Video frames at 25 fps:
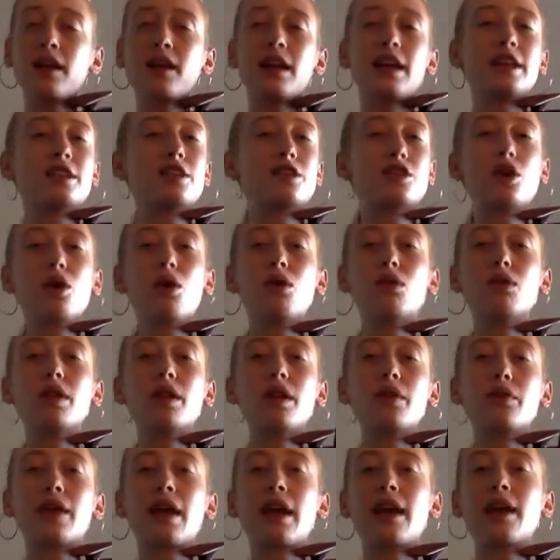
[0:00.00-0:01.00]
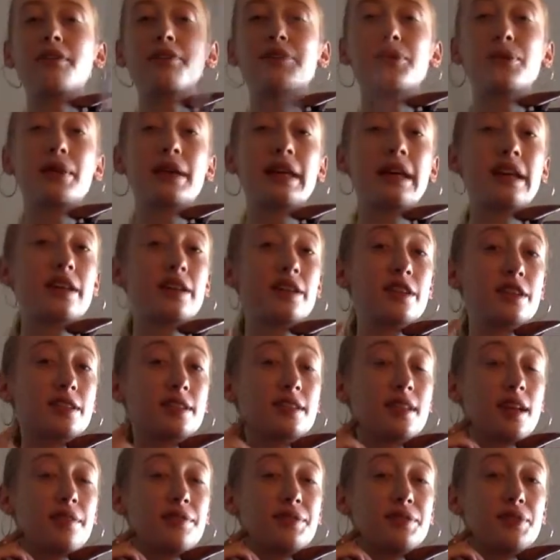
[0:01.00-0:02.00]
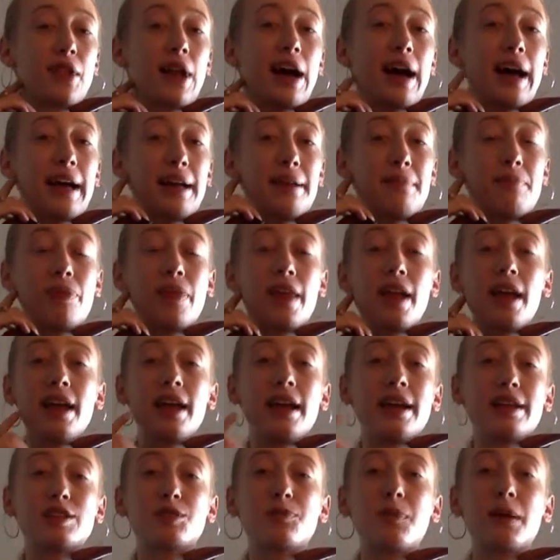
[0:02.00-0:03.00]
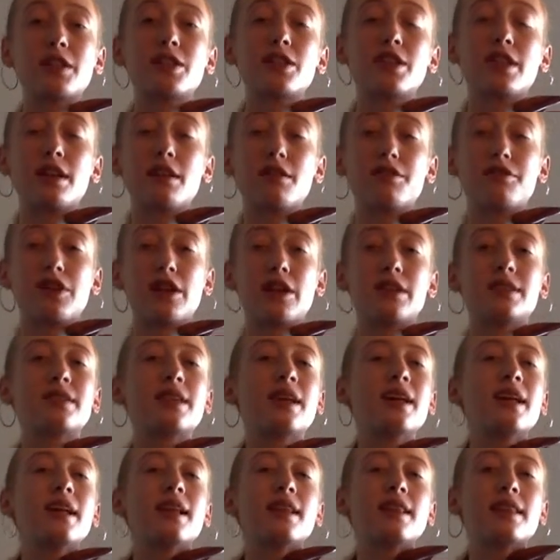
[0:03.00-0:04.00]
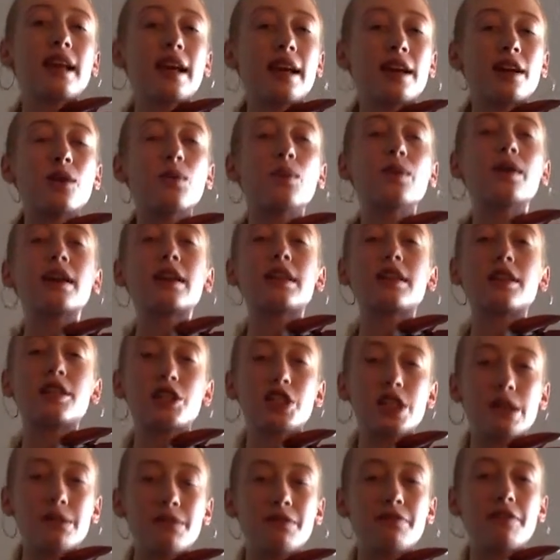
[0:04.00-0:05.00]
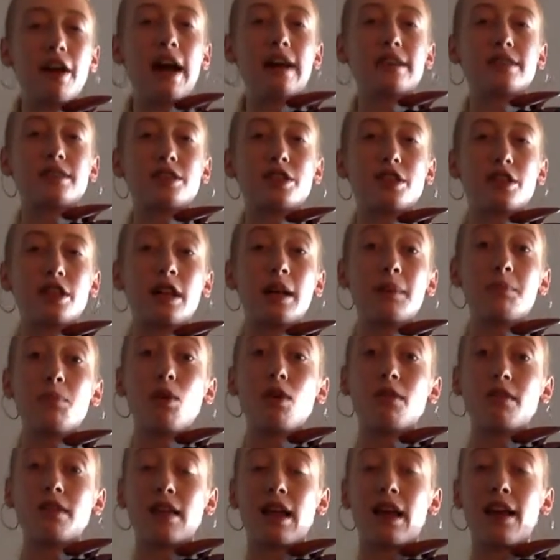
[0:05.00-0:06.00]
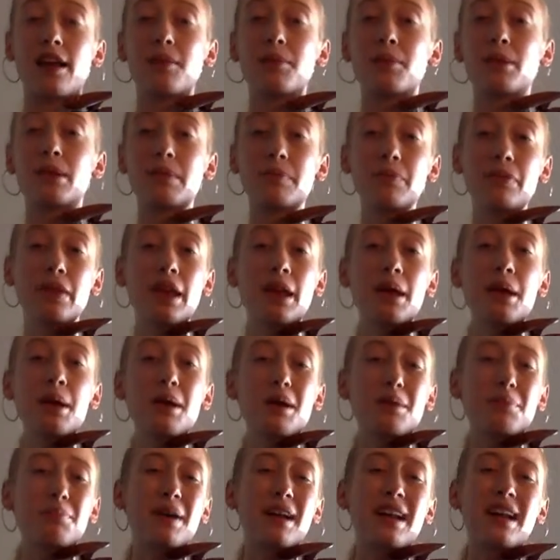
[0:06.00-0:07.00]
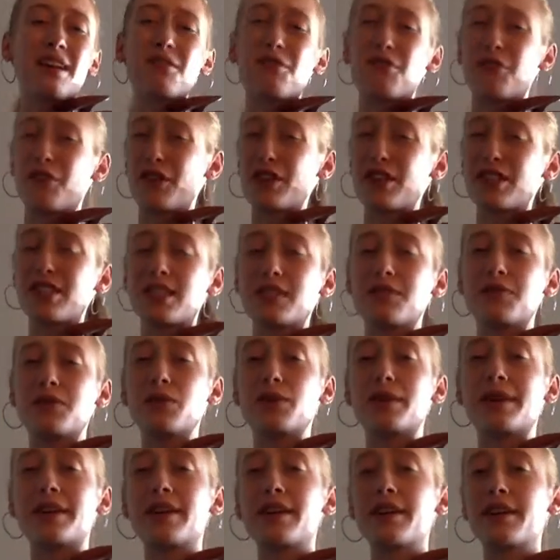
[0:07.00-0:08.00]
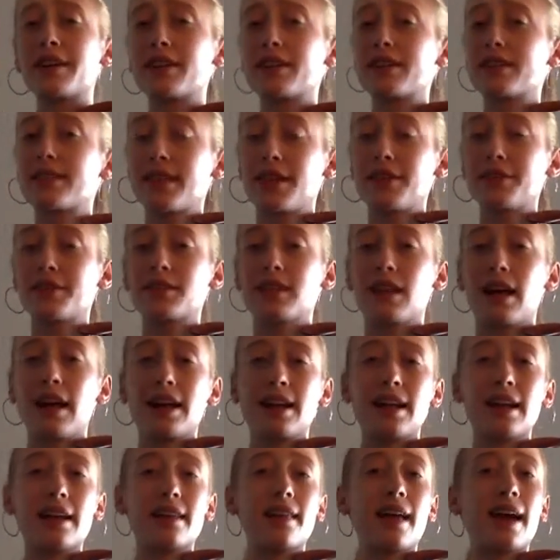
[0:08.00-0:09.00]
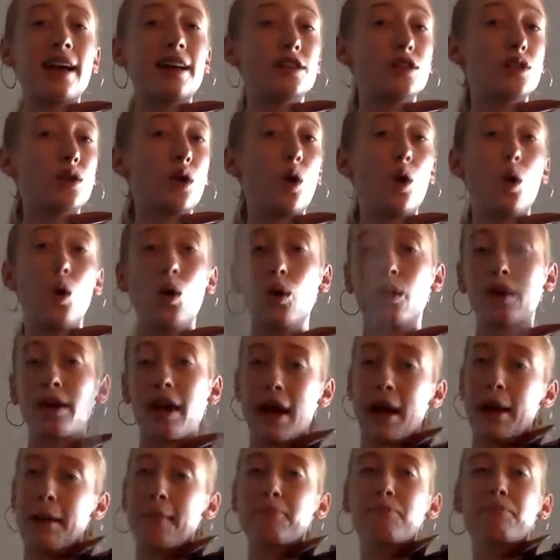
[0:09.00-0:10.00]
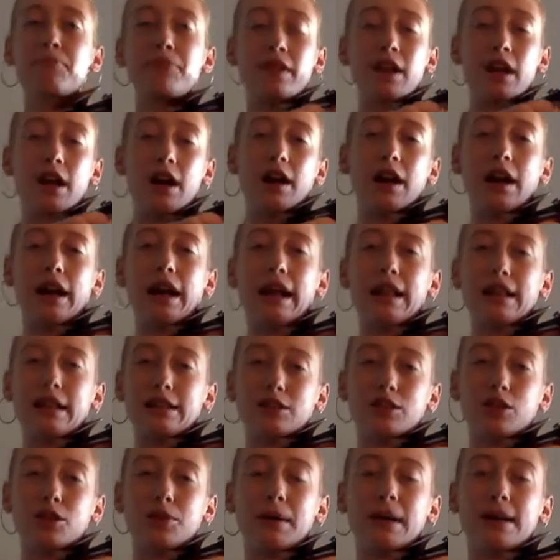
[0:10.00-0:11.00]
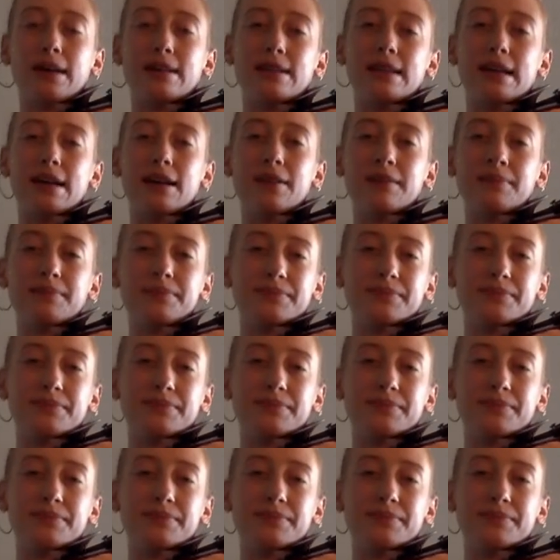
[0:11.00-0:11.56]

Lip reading: It's totally okay if you hear yourself slide, especially at first. Later we'll get the shift faster and more reliable, but at first if you hear yourself sliding, that is okay. All right, let's go back down.